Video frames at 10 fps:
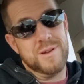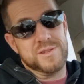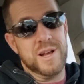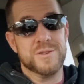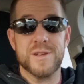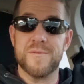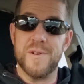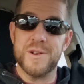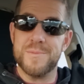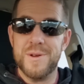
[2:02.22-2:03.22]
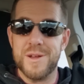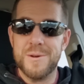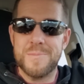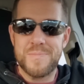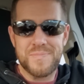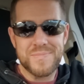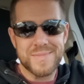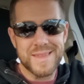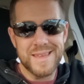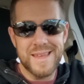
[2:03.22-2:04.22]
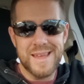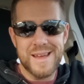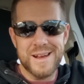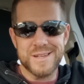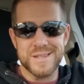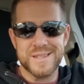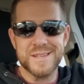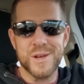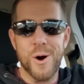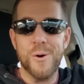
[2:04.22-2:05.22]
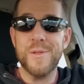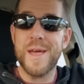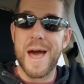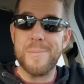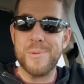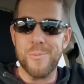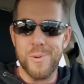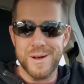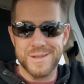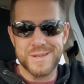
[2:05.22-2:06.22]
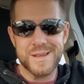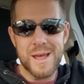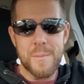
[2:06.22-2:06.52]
well, sounds like fun to me. She says it only happened once,